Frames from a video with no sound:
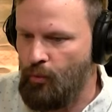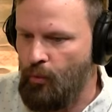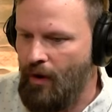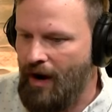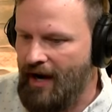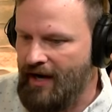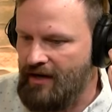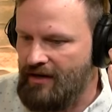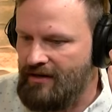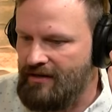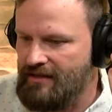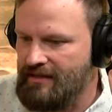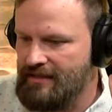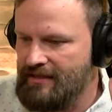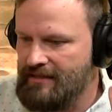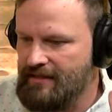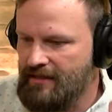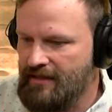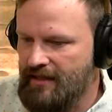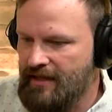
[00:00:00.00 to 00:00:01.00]
this choir
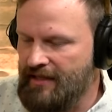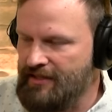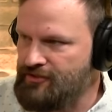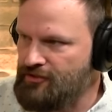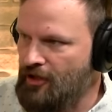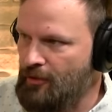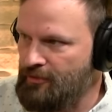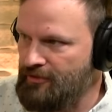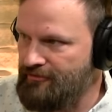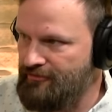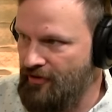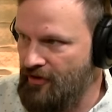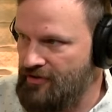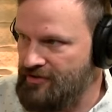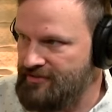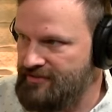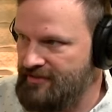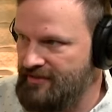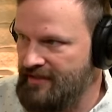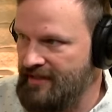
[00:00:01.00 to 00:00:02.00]
and it's all
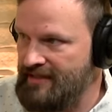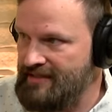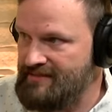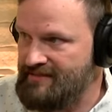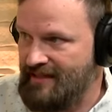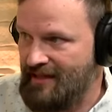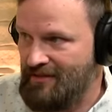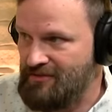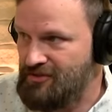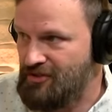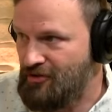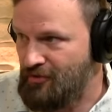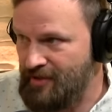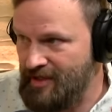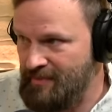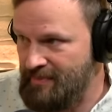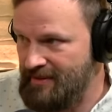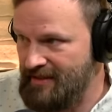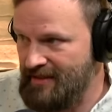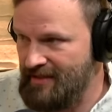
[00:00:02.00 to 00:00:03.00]
reversed and it sounds
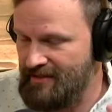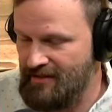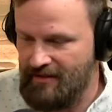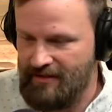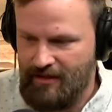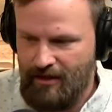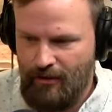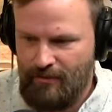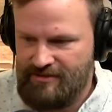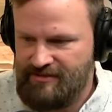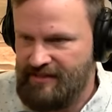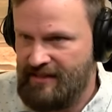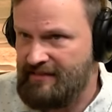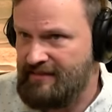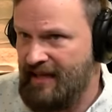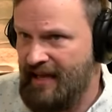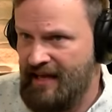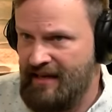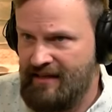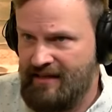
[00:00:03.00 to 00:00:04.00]
creepy and they're like, oh, it's
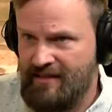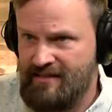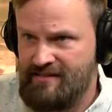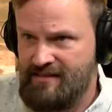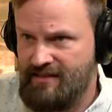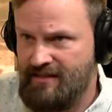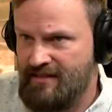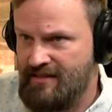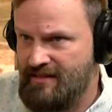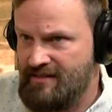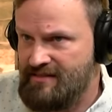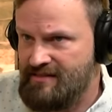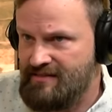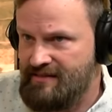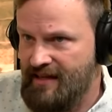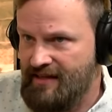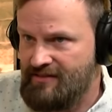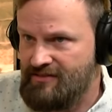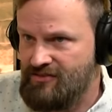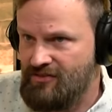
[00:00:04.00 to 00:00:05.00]
satanic and it's the end of this
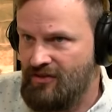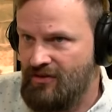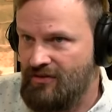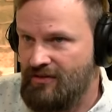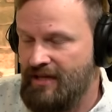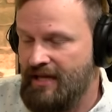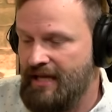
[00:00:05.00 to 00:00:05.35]
sex song.